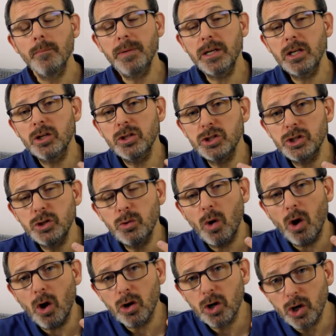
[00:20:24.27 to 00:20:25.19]
because
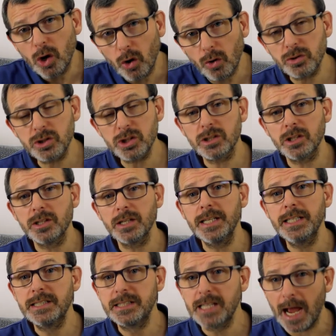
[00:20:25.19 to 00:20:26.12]
you are
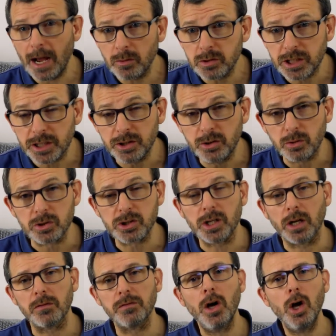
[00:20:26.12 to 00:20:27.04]
constantly doubting
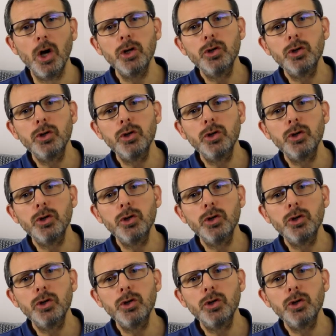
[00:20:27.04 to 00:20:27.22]
yourself.